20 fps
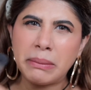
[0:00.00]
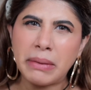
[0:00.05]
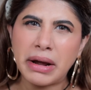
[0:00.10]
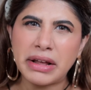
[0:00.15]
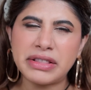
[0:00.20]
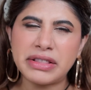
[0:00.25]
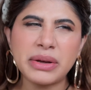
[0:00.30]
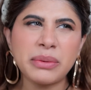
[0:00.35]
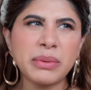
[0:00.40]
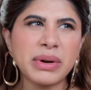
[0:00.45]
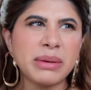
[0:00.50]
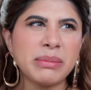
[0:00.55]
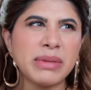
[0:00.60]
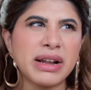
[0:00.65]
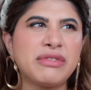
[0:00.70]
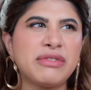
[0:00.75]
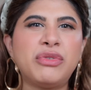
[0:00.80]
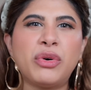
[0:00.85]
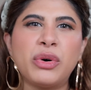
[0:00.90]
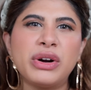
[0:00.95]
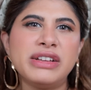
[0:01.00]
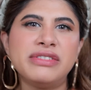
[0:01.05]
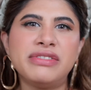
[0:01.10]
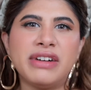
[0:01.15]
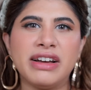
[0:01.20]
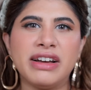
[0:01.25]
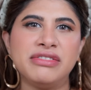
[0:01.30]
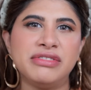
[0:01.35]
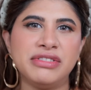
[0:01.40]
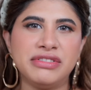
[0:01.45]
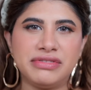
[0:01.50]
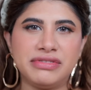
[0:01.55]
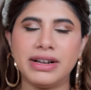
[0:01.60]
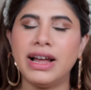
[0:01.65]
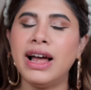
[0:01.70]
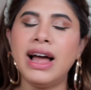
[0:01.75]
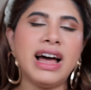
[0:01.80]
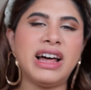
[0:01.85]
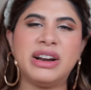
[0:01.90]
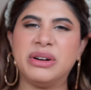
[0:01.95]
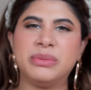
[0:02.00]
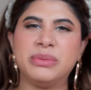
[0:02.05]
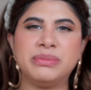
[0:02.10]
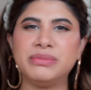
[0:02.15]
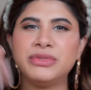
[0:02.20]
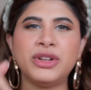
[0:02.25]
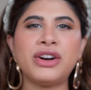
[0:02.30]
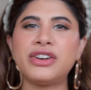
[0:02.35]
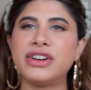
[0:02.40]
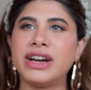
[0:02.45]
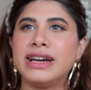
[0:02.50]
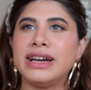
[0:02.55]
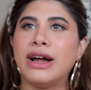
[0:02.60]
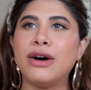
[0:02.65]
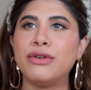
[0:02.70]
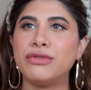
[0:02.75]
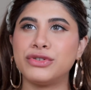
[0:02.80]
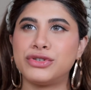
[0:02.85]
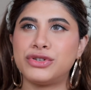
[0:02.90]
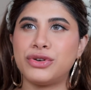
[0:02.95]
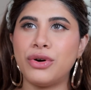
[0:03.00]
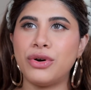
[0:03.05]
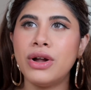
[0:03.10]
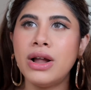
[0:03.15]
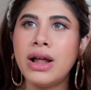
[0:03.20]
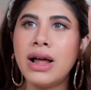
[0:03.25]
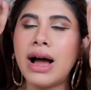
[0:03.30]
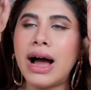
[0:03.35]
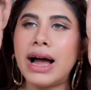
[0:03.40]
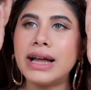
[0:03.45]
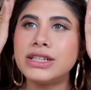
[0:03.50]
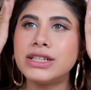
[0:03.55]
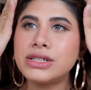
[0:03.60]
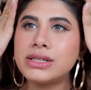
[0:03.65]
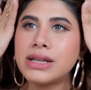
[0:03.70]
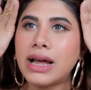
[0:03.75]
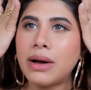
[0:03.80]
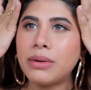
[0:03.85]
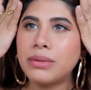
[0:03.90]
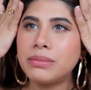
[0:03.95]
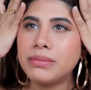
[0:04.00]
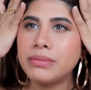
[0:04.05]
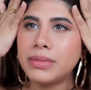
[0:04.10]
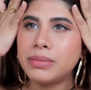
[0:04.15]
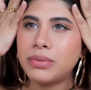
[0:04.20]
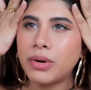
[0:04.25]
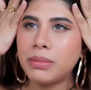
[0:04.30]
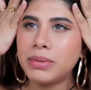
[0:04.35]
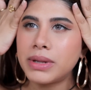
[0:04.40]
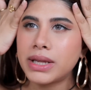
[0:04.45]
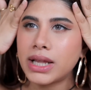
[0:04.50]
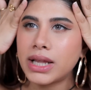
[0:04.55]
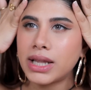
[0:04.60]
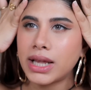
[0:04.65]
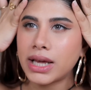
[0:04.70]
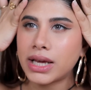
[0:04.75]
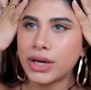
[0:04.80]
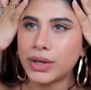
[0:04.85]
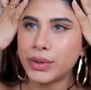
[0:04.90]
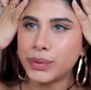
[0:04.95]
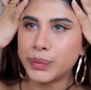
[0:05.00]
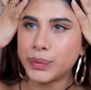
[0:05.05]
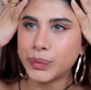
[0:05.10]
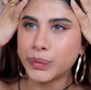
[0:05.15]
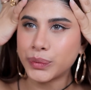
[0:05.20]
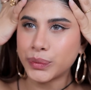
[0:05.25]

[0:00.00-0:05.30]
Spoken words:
I think when I'm like 45, 50, not right now for sure. I'm probably like a,